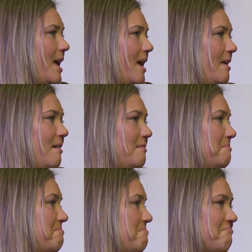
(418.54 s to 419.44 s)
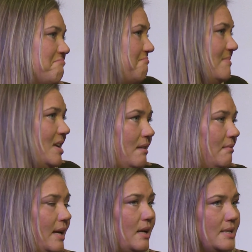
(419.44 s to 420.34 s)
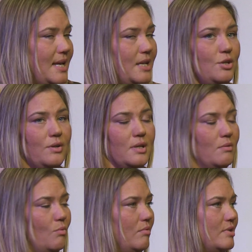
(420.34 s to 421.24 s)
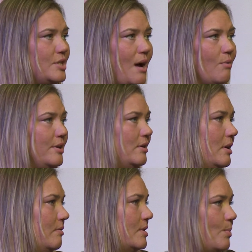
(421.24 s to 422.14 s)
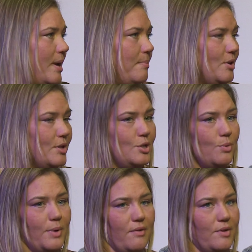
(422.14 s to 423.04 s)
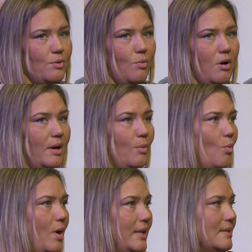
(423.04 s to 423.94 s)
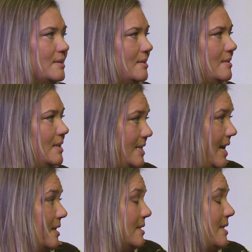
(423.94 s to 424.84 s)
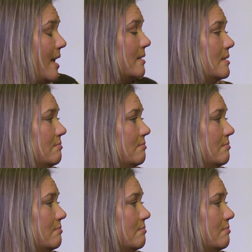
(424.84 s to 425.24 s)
and like I said, you can shower, can swim, you can do whatever you want once the tan is set.